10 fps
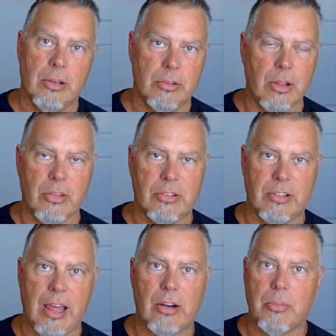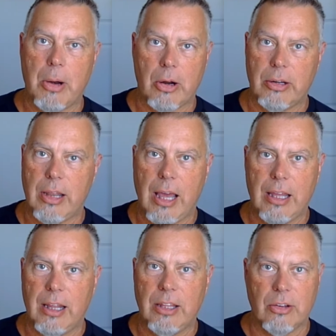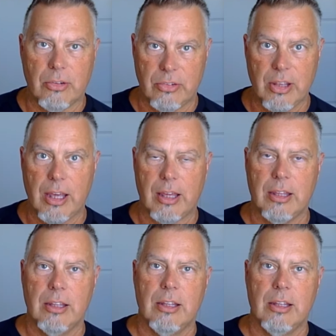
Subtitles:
done the standard American diet and you're sick.